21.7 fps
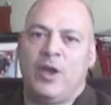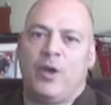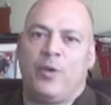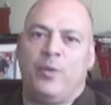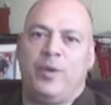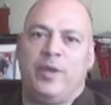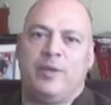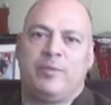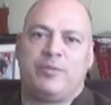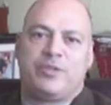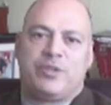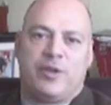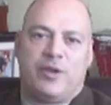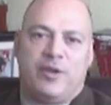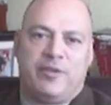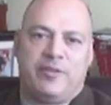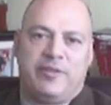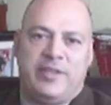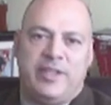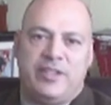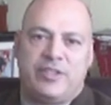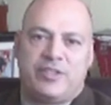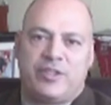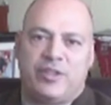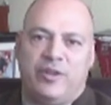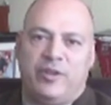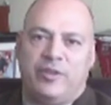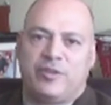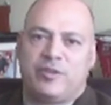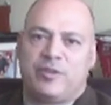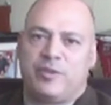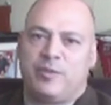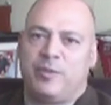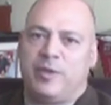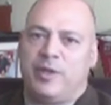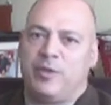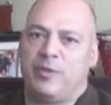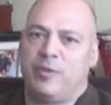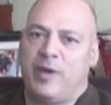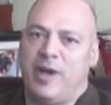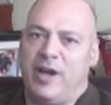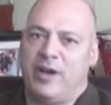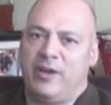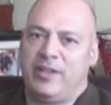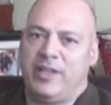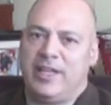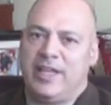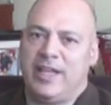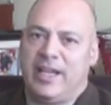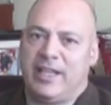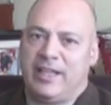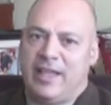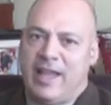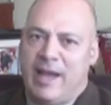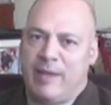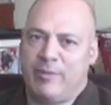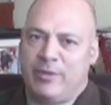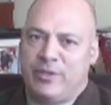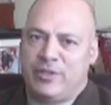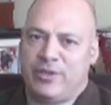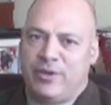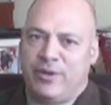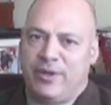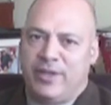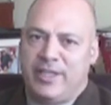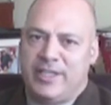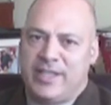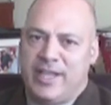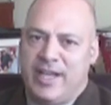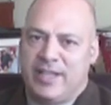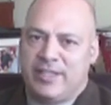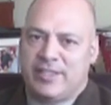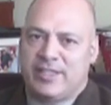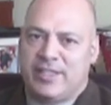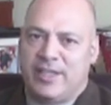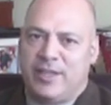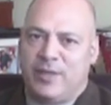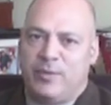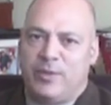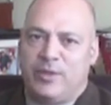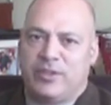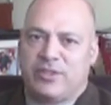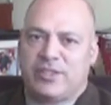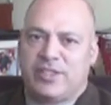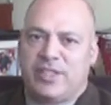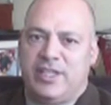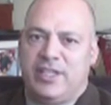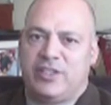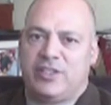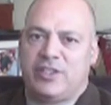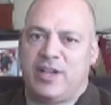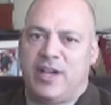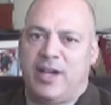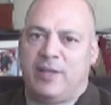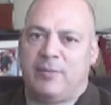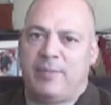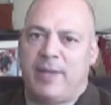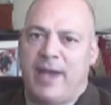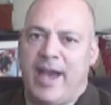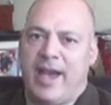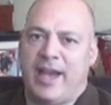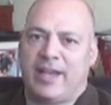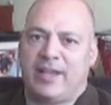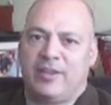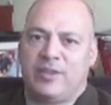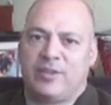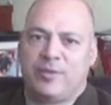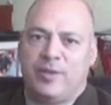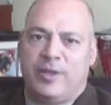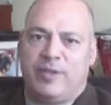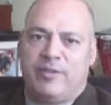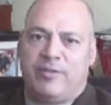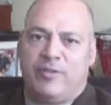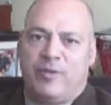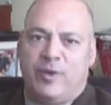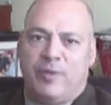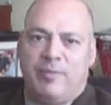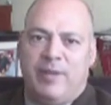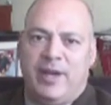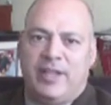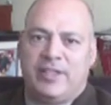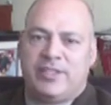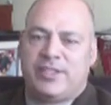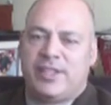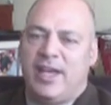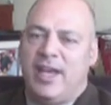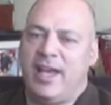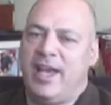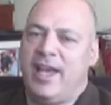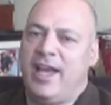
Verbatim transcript: We observe these children. We rarely get laboratory testing. We'll see a child back in three to four months.